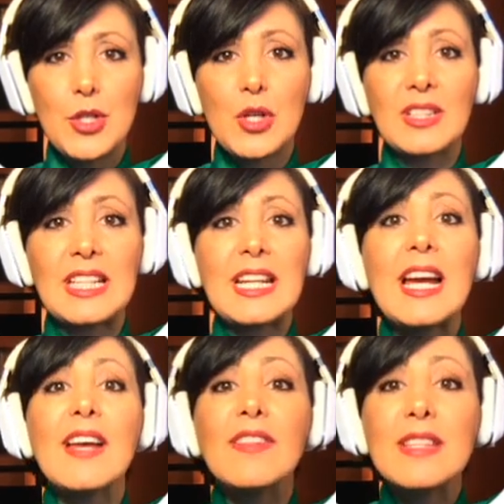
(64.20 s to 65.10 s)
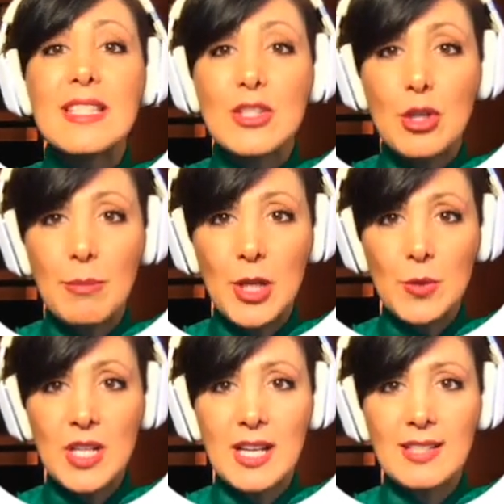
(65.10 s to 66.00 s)
are the
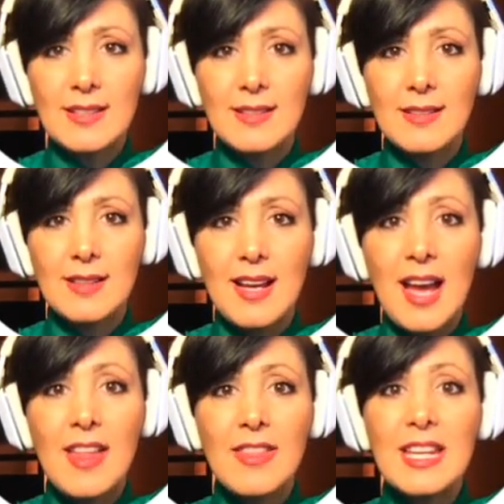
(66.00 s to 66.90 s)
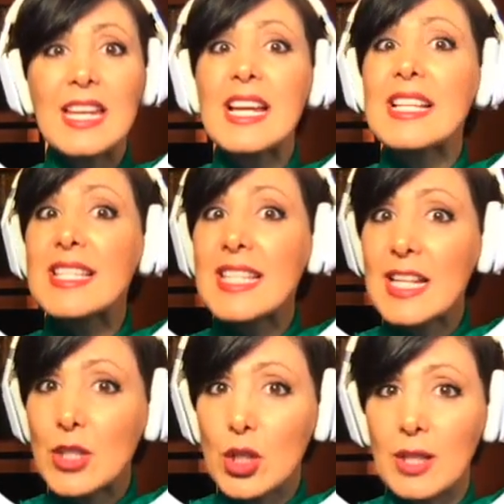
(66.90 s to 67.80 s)
distributed and the
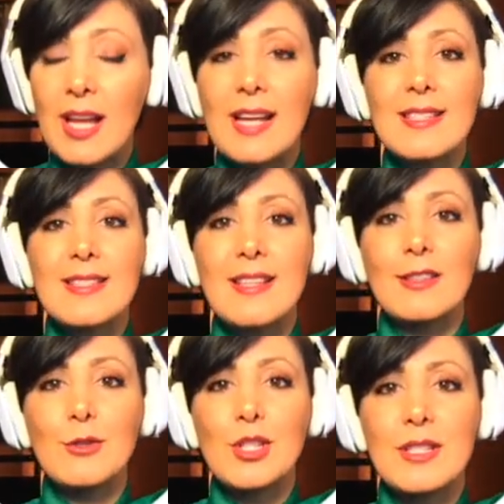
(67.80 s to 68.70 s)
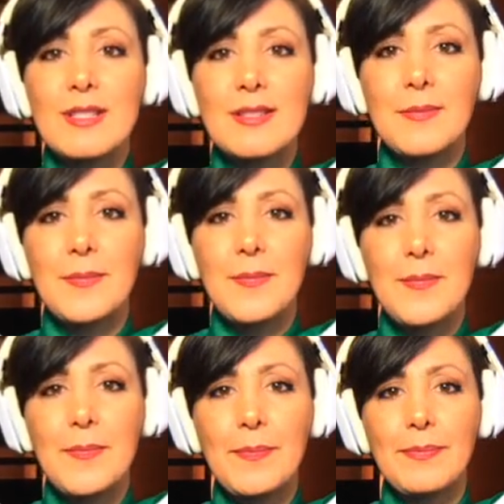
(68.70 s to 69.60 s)
centralized solutions.
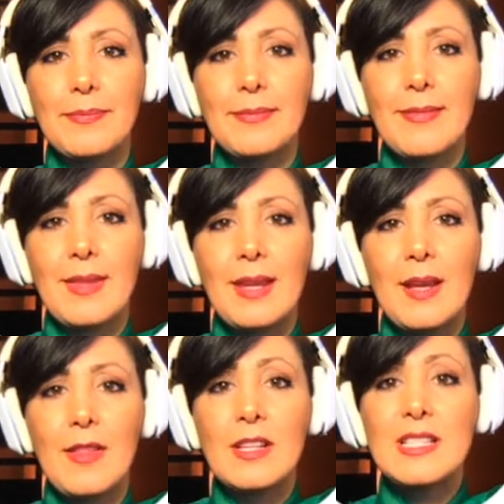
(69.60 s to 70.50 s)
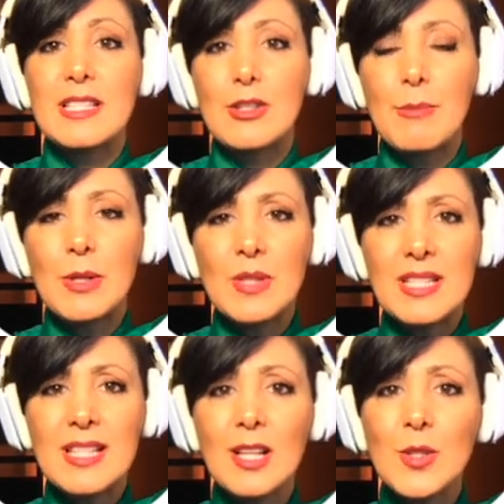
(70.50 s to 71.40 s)
The distributed
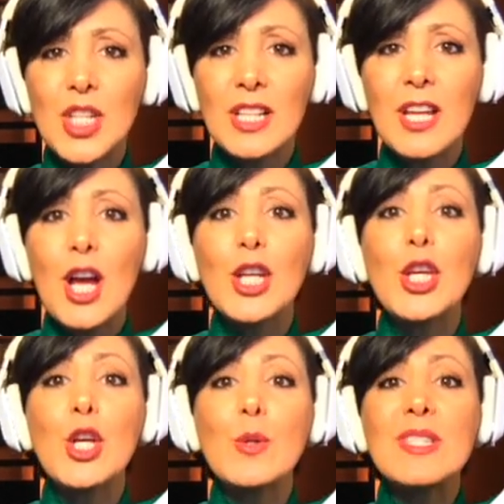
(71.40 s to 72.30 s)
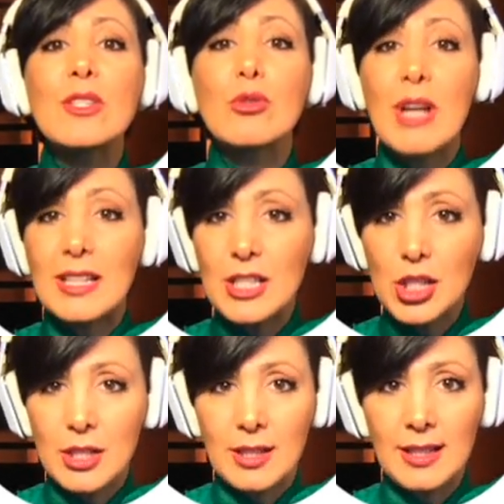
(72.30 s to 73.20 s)
solution used
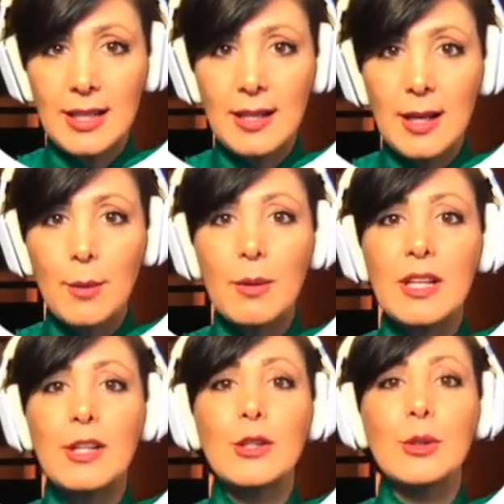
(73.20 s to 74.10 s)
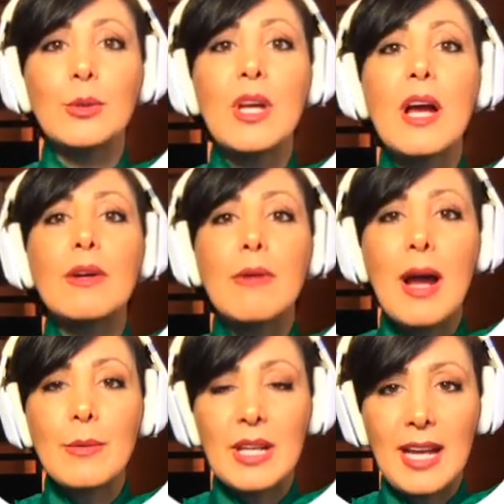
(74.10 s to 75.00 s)
traditionally will include
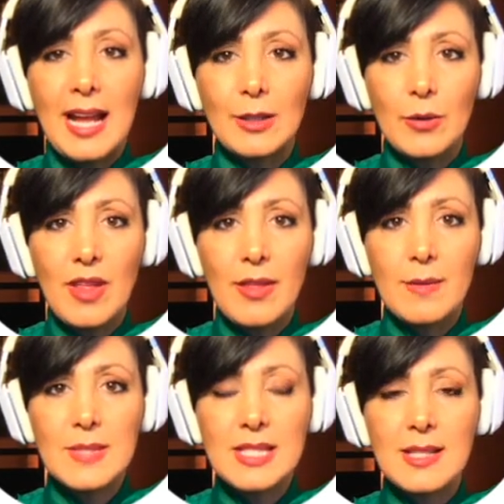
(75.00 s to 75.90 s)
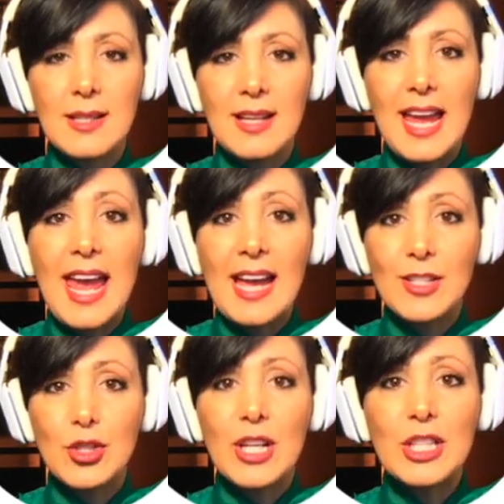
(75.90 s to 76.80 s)
routing algorithms and
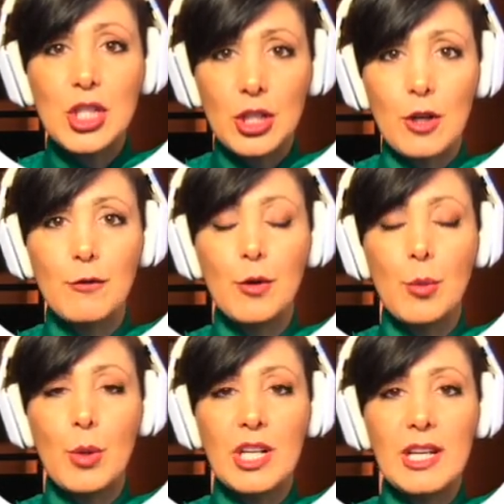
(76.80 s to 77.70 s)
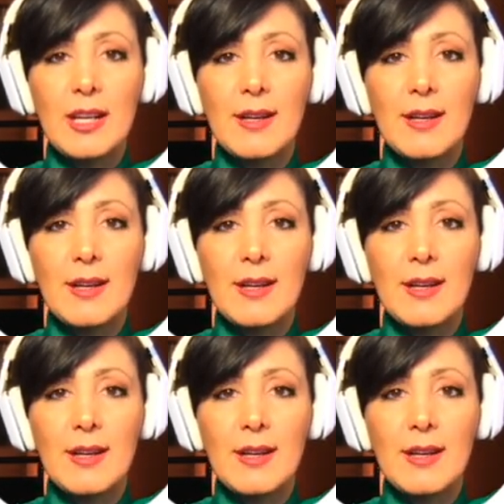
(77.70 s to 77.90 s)
traditional forwarding.